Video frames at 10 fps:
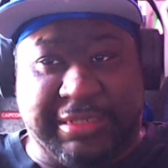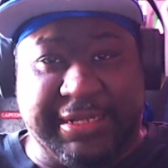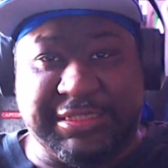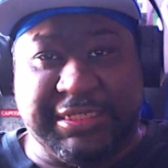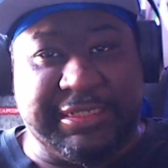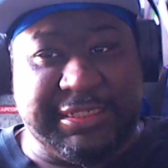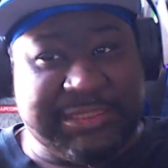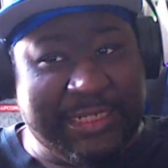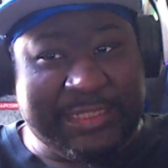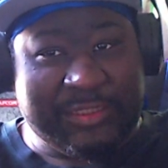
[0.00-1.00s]
like I said, these
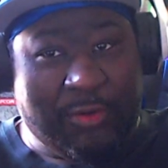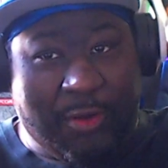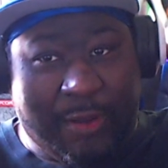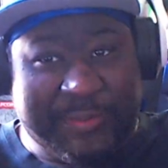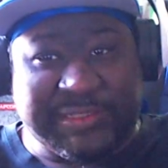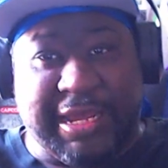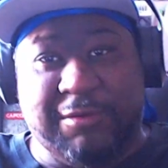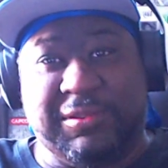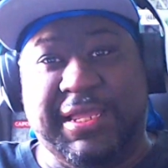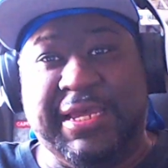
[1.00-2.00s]
things almost
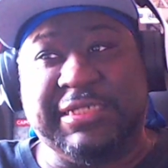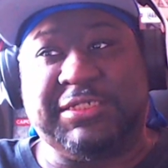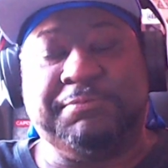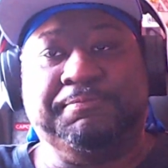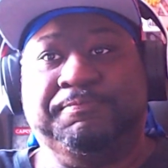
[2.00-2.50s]
outclass